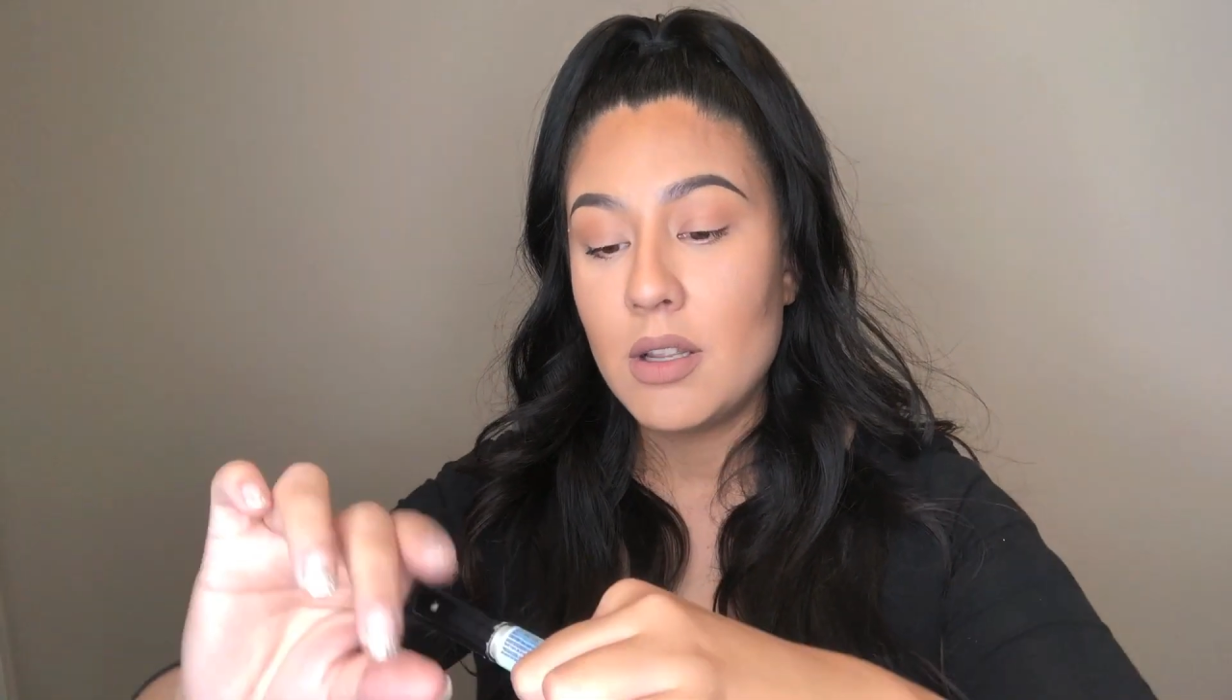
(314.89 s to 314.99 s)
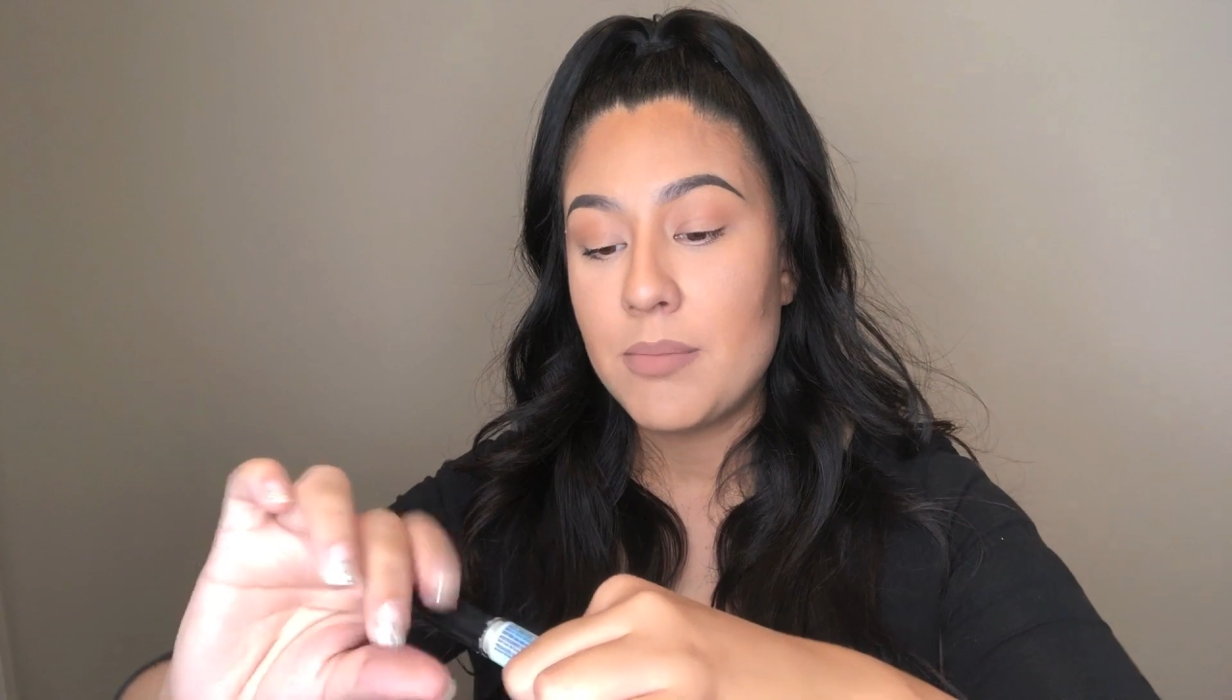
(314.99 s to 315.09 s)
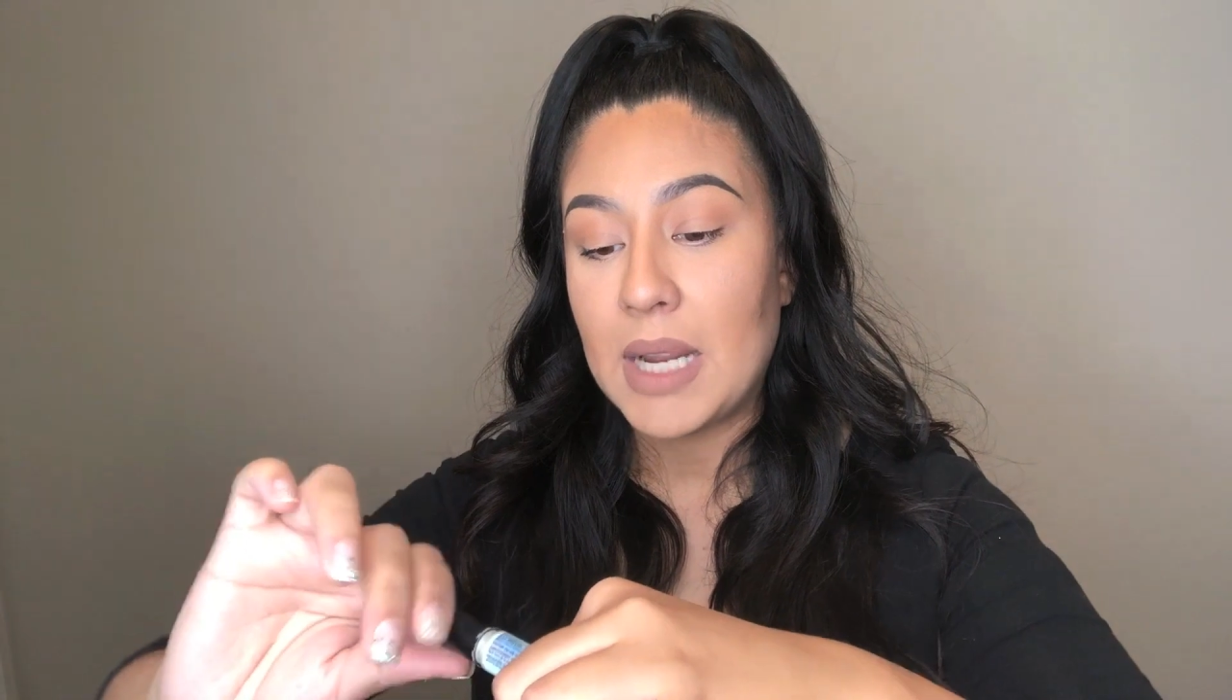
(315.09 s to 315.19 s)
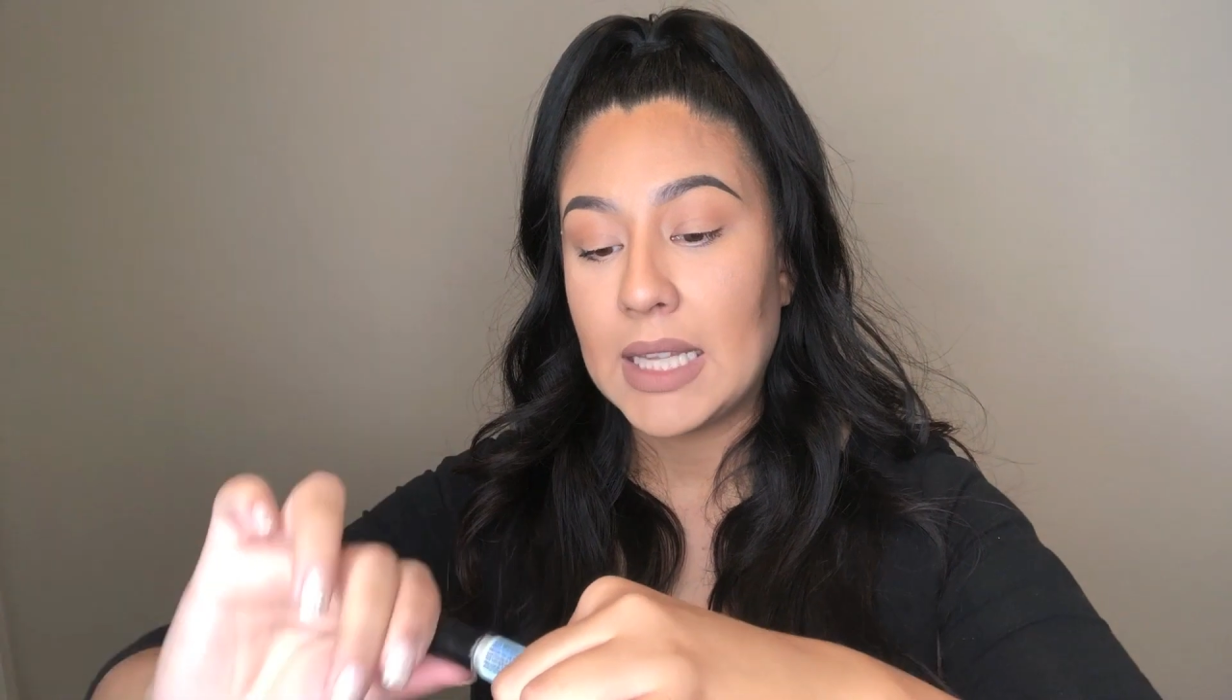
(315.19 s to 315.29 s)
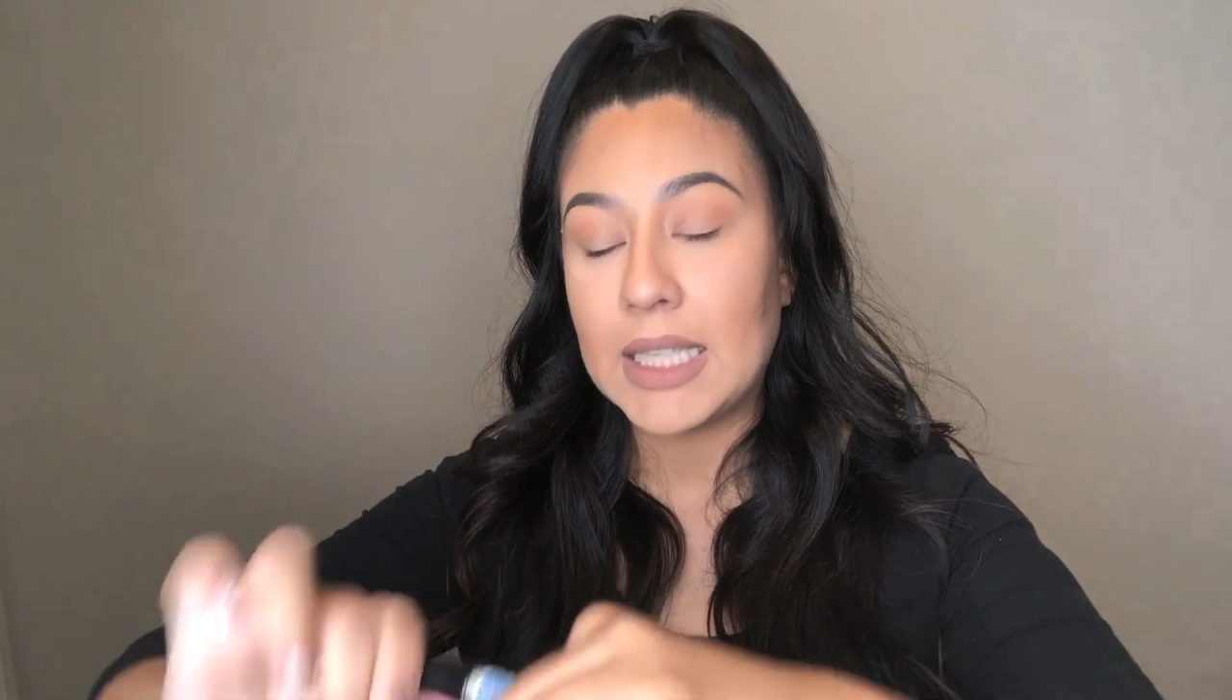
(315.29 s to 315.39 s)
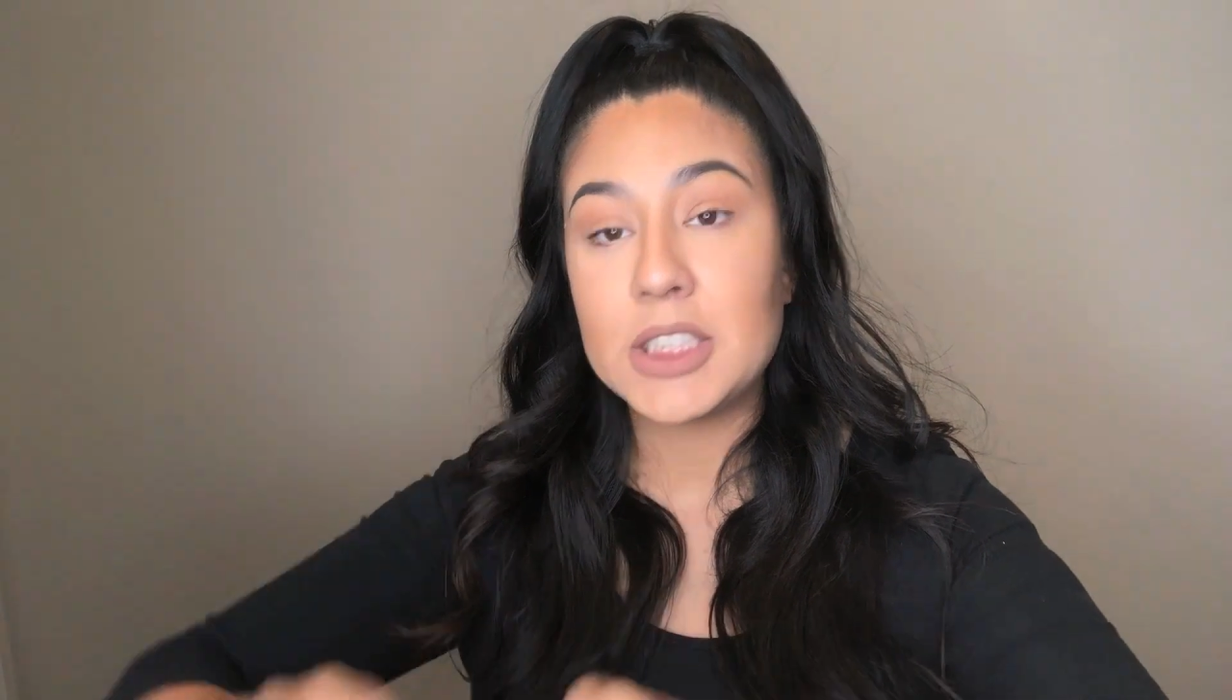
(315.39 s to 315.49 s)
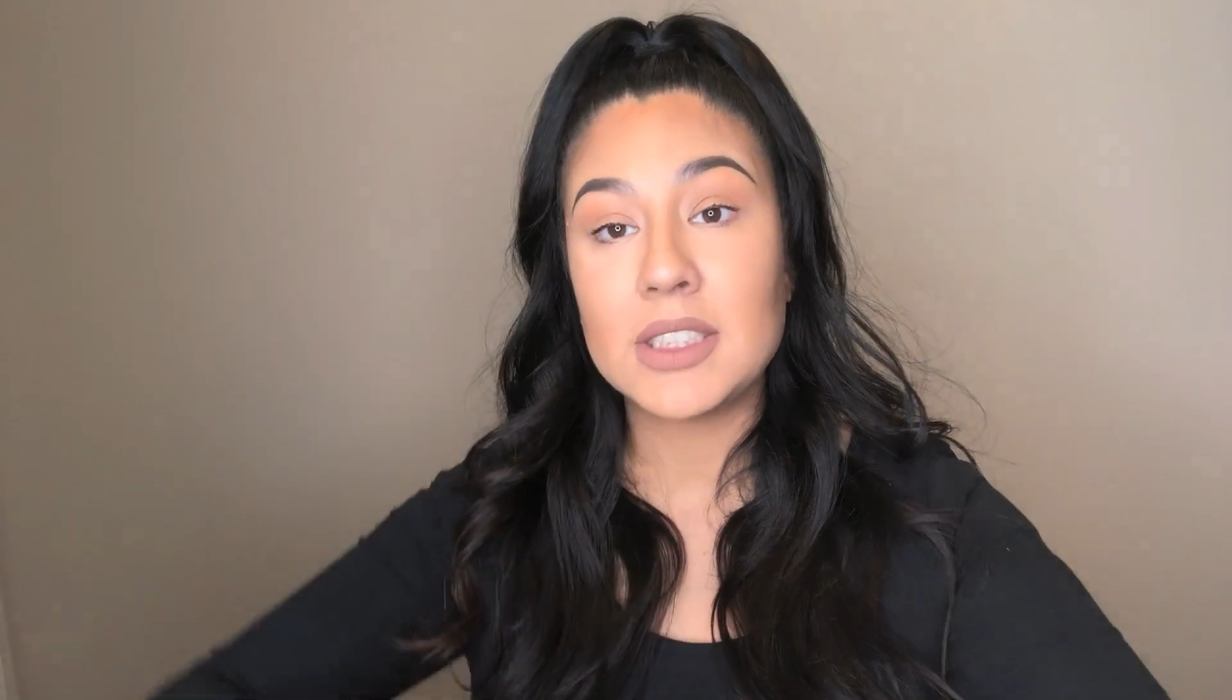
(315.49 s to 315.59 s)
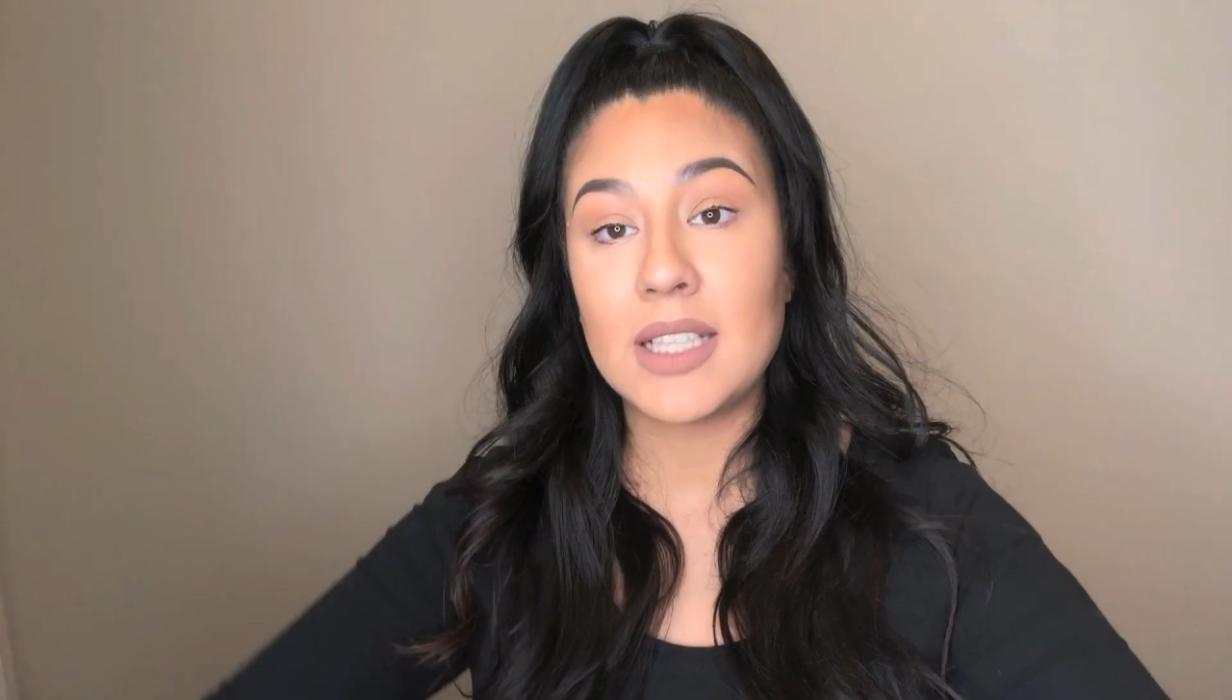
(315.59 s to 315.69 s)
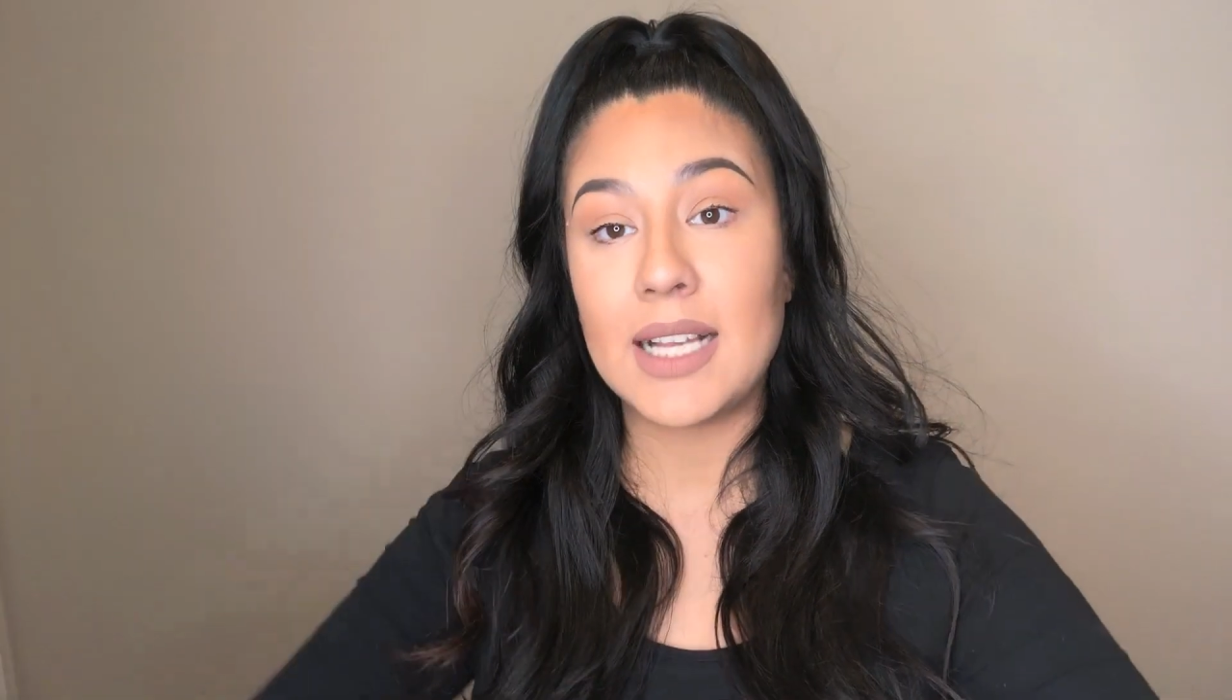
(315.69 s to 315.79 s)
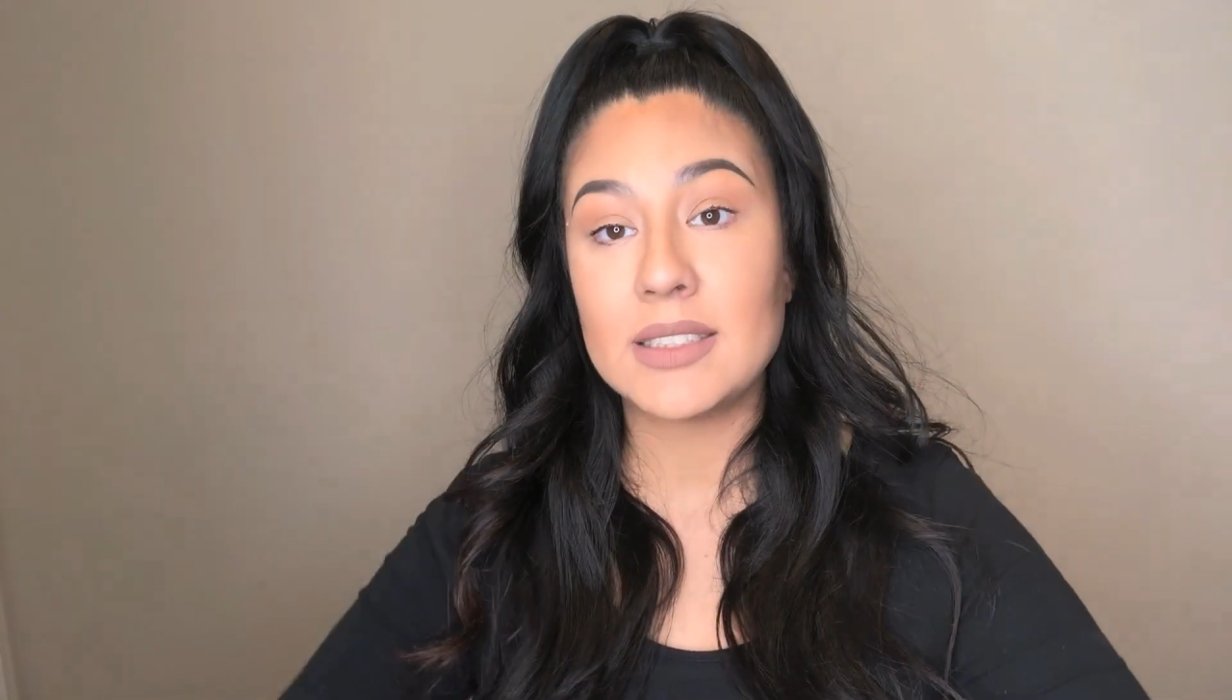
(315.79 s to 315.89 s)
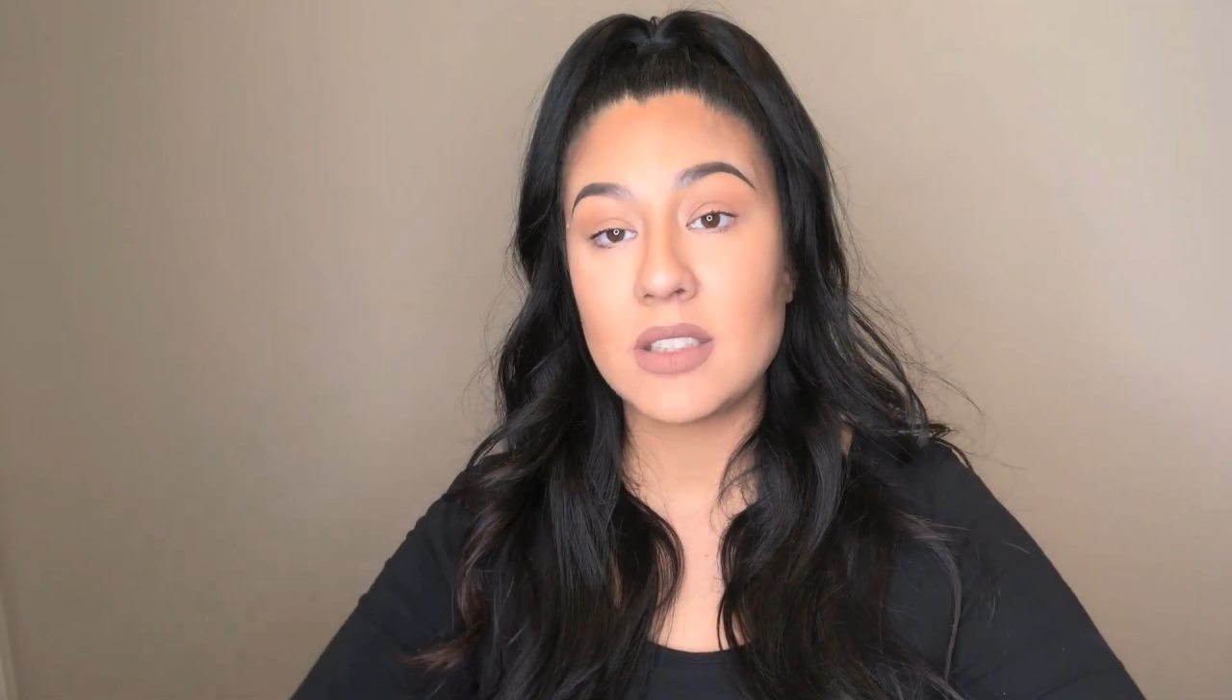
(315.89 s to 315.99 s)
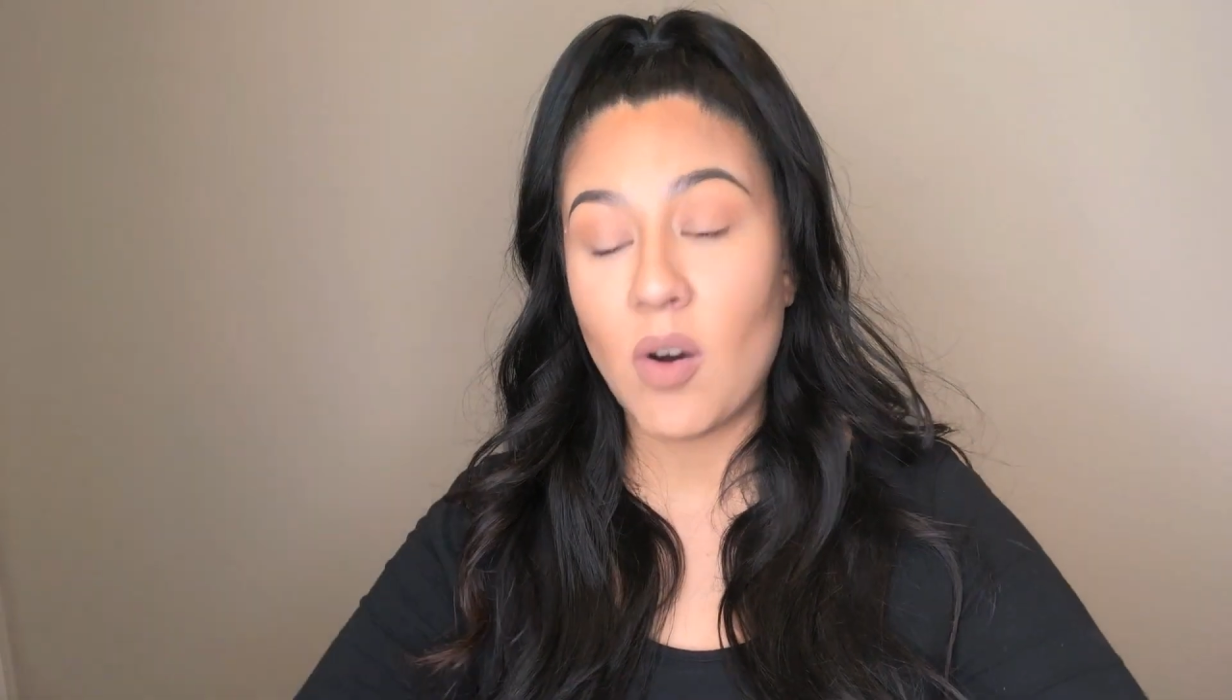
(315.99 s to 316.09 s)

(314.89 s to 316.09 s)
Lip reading: My lashes last